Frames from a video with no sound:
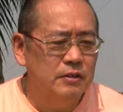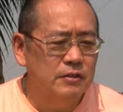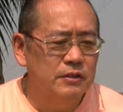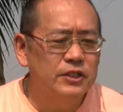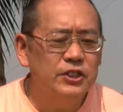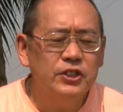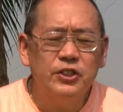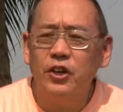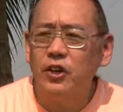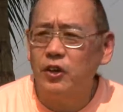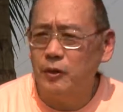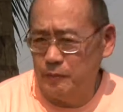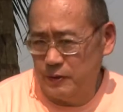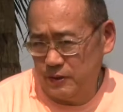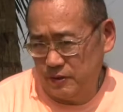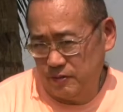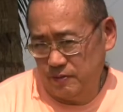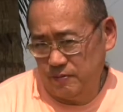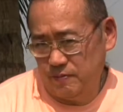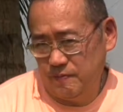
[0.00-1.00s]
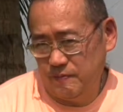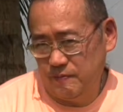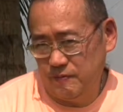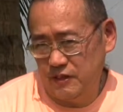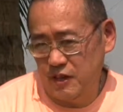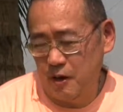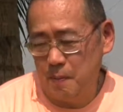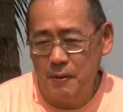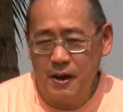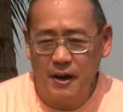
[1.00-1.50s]
disturbed.
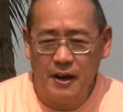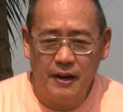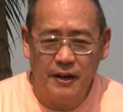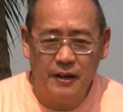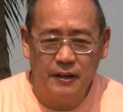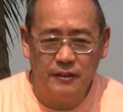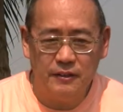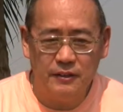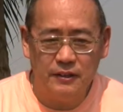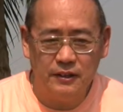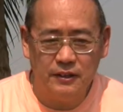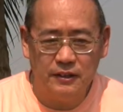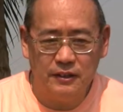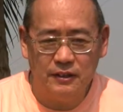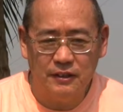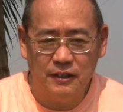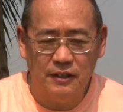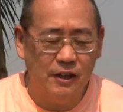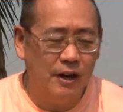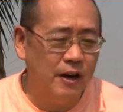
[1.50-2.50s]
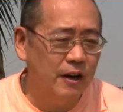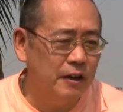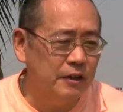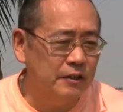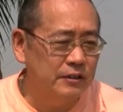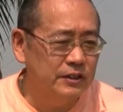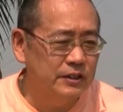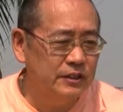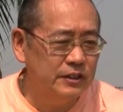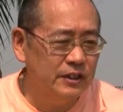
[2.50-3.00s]
Their minds and their
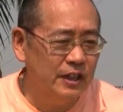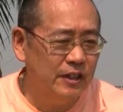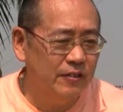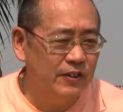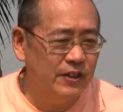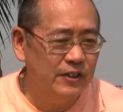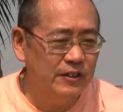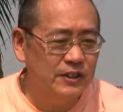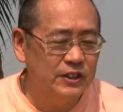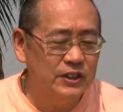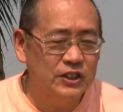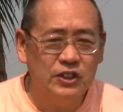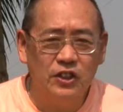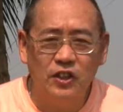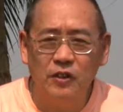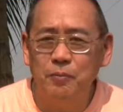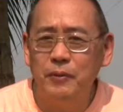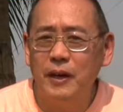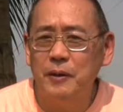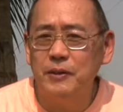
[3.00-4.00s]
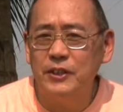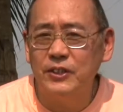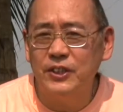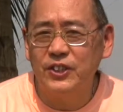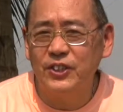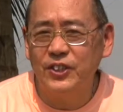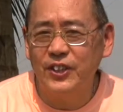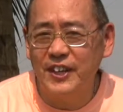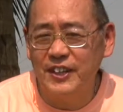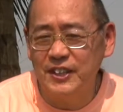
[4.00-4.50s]
hearts are very disturbed by
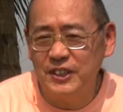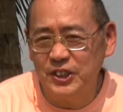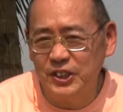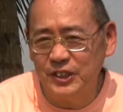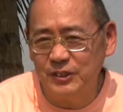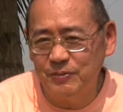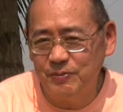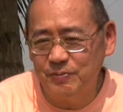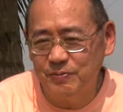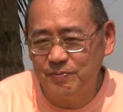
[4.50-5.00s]
material energy.